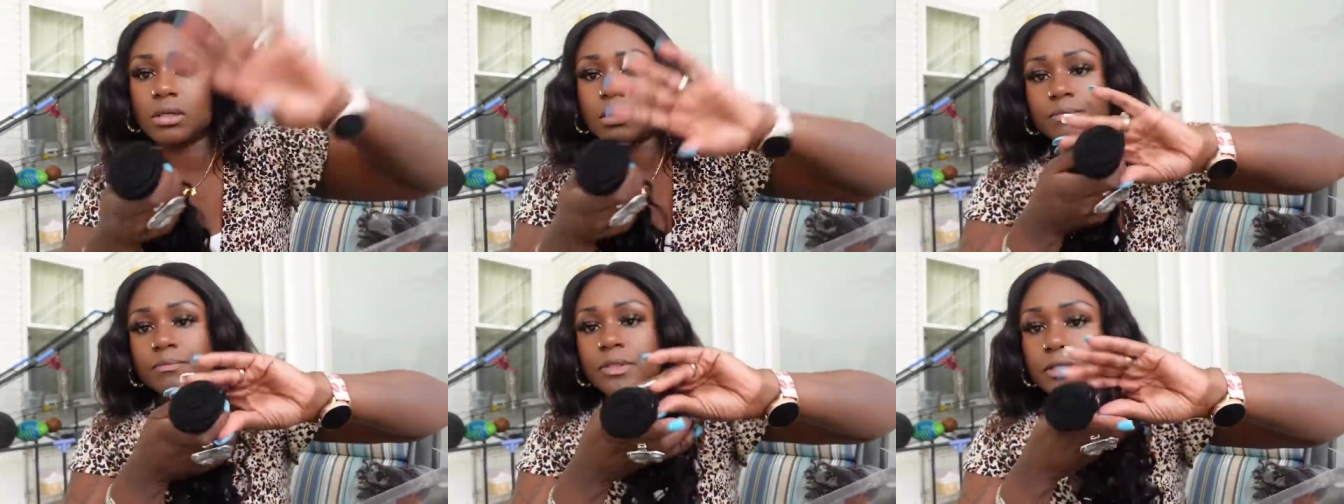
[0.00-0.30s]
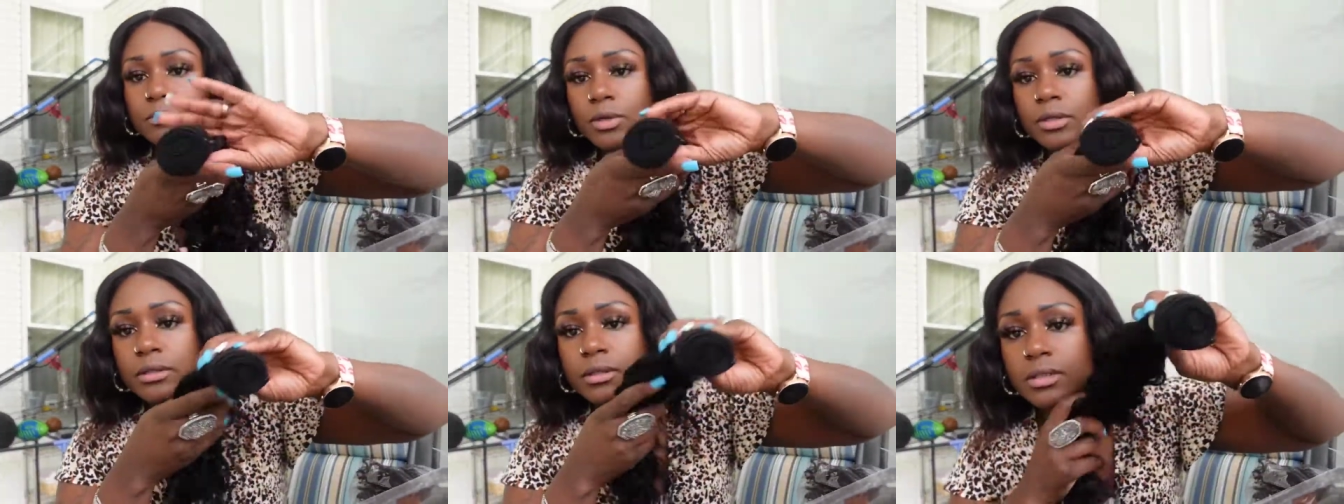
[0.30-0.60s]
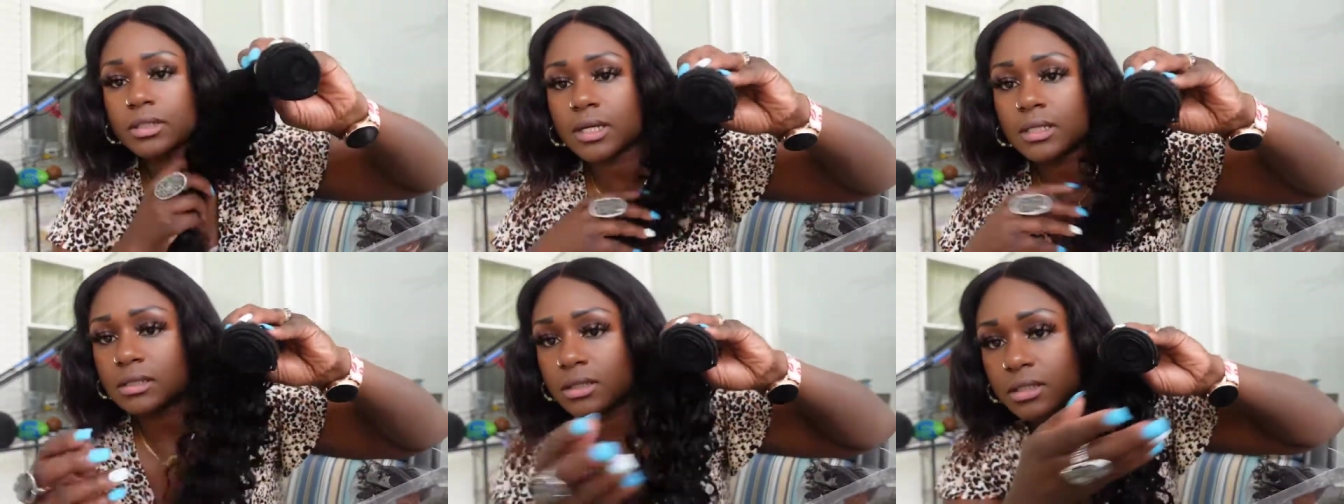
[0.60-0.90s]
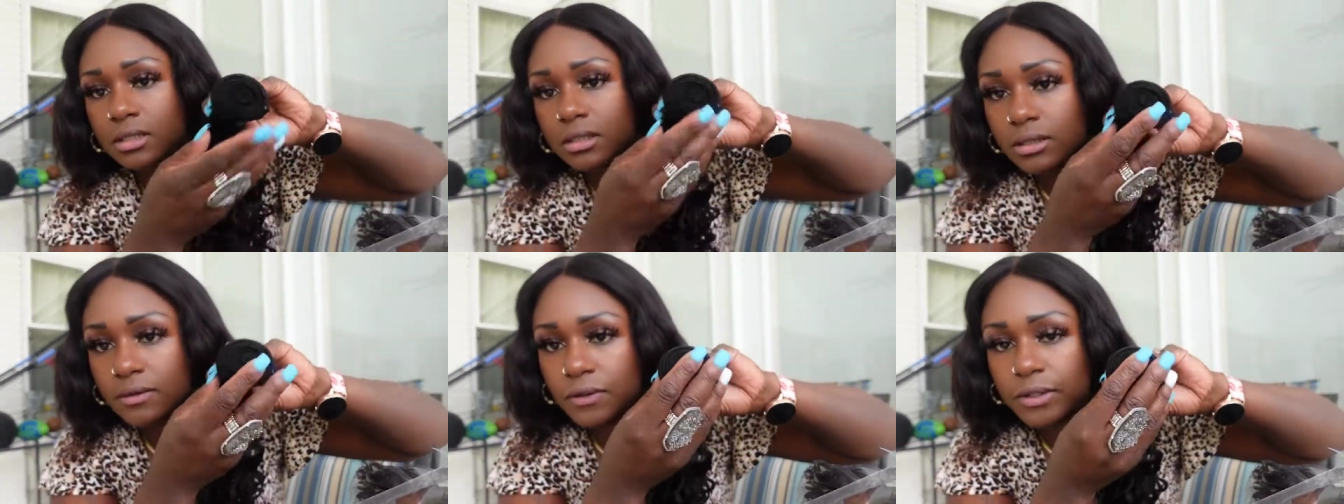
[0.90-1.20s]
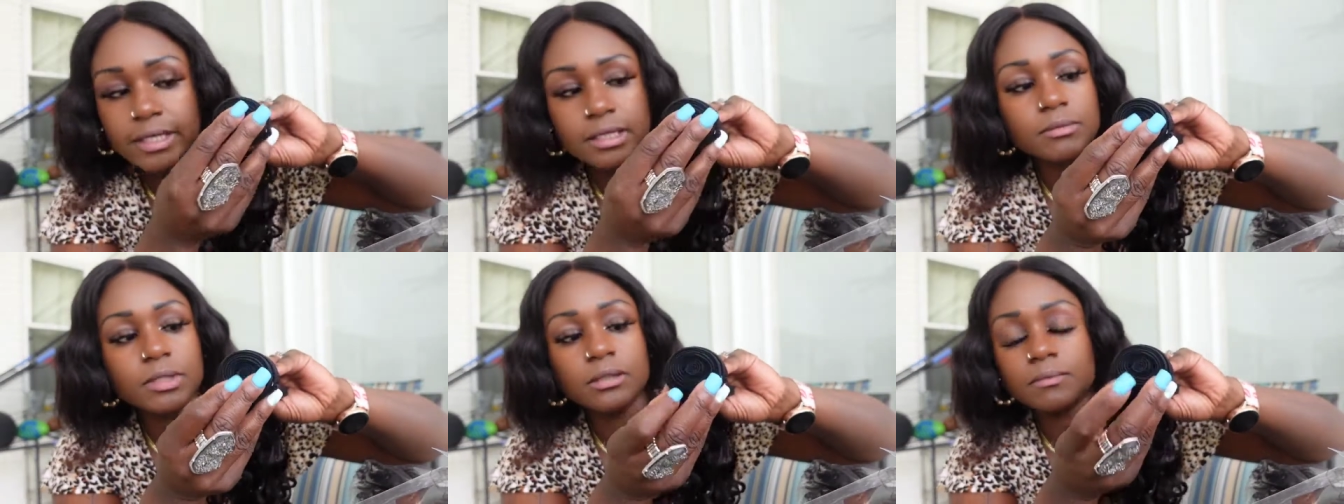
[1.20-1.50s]
Just so you can
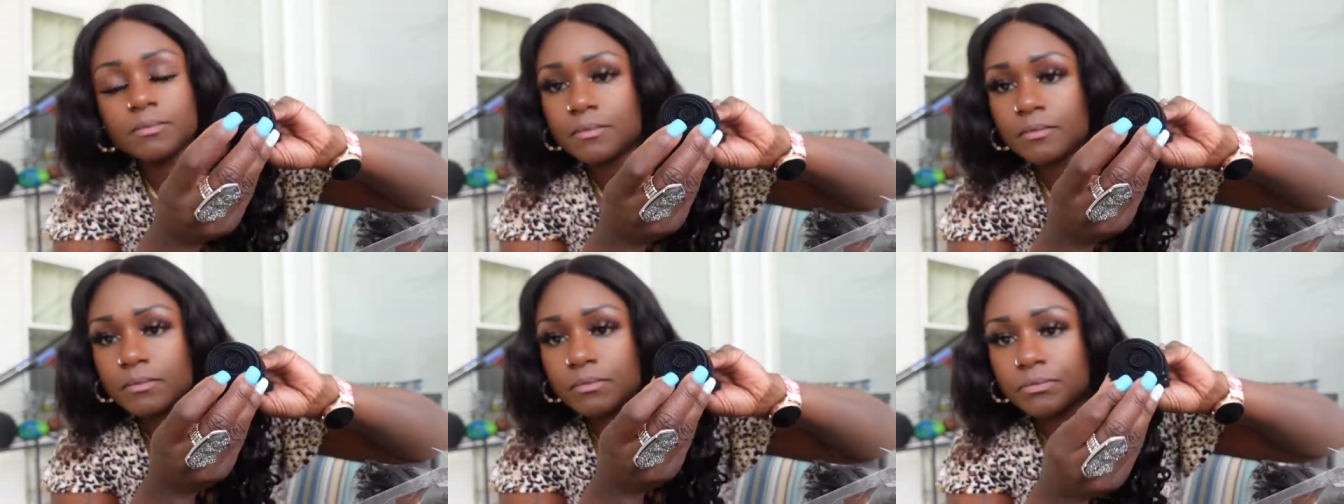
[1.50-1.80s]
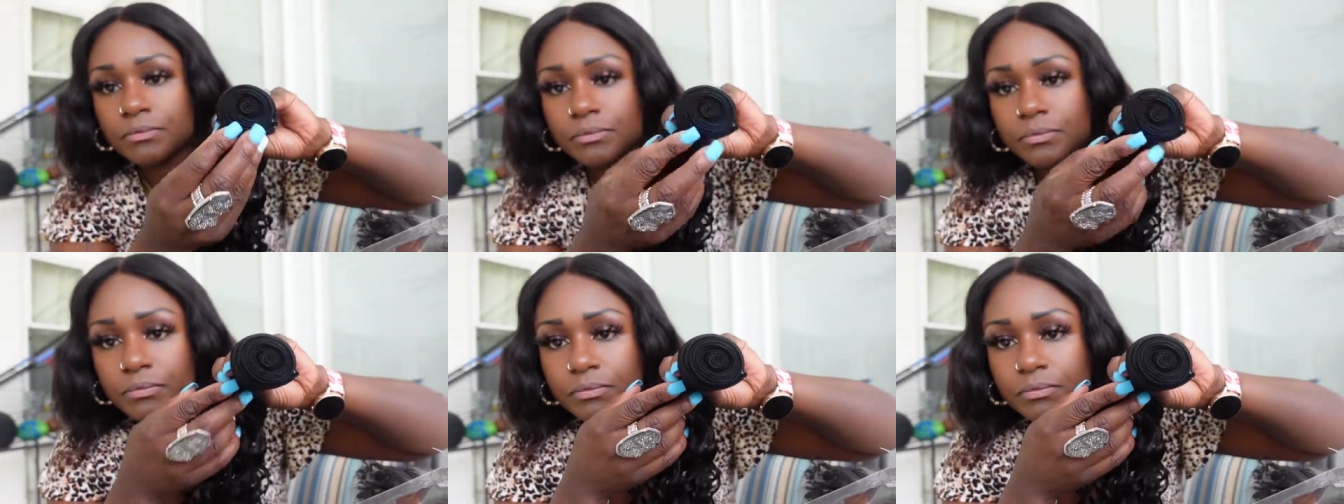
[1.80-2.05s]
see, that's what the